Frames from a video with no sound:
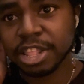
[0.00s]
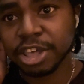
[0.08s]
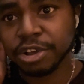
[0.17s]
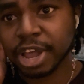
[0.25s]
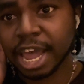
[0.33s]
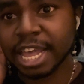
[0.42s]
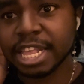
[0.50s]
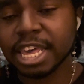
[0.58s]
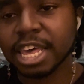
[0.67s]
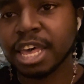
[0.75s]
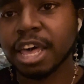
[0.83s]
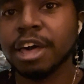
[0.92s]
their
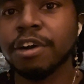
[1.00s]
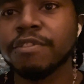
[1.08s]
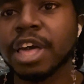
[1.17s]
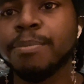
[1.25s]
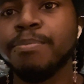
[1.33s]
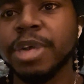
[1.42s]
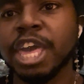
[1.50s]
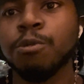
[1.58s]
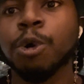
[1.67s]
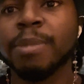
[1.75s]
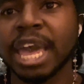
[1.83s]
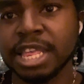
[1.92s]
idea of like being
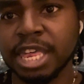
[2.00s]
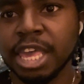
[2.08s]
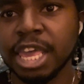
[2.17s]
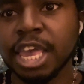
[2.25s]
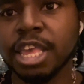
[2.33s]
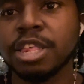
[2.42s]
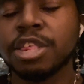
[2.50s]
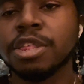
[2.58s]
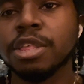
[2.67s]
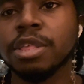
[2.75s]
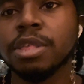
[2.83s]
romantic is